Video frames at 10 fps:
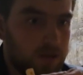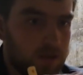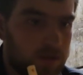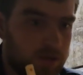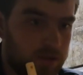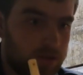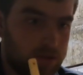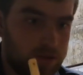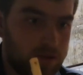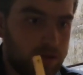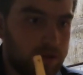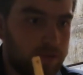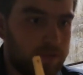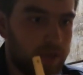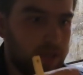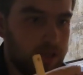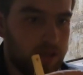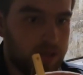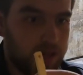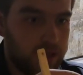and you just make a
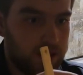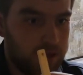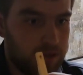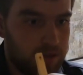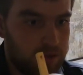knot in it.